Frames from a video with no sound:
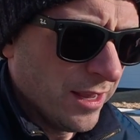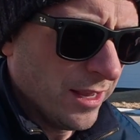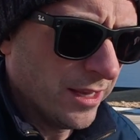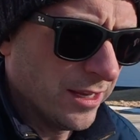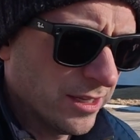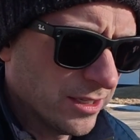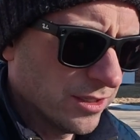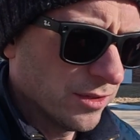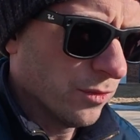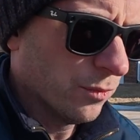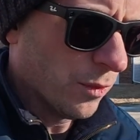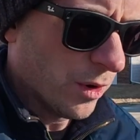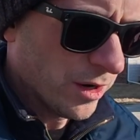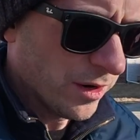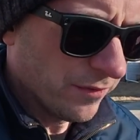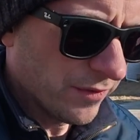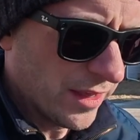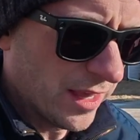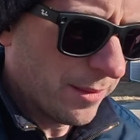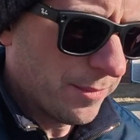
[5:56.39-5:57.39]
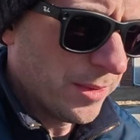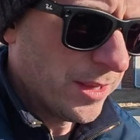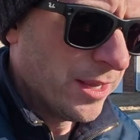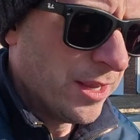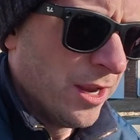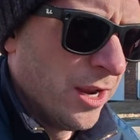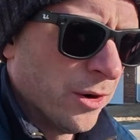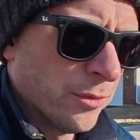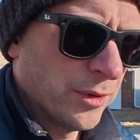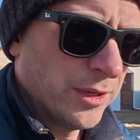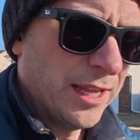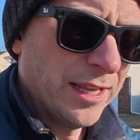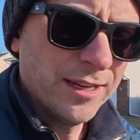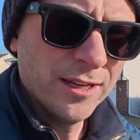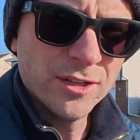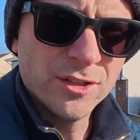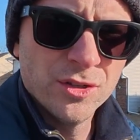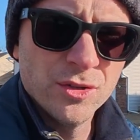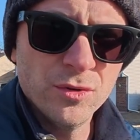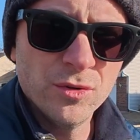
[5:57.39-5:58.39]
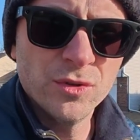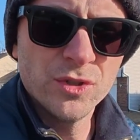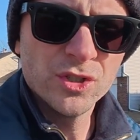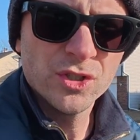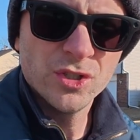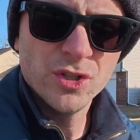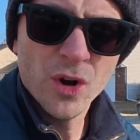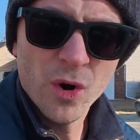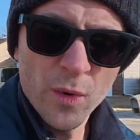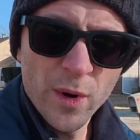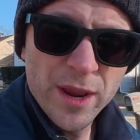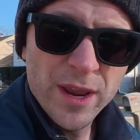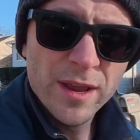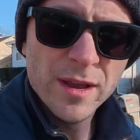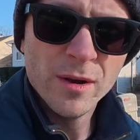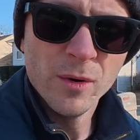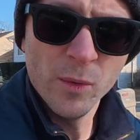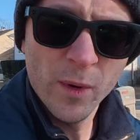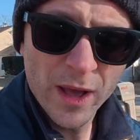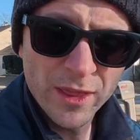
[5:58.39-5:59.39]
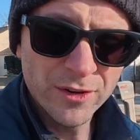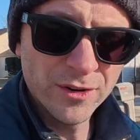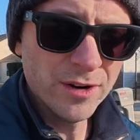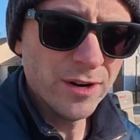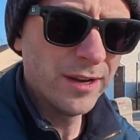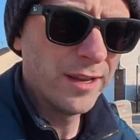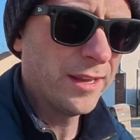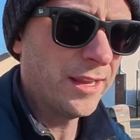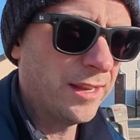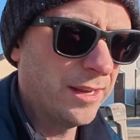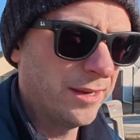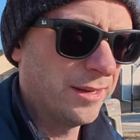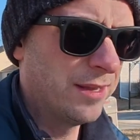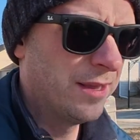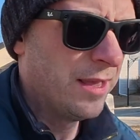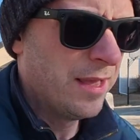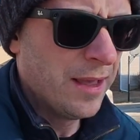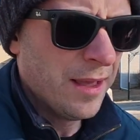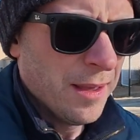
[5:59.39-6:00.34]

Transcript: is one of them related to snowy weather and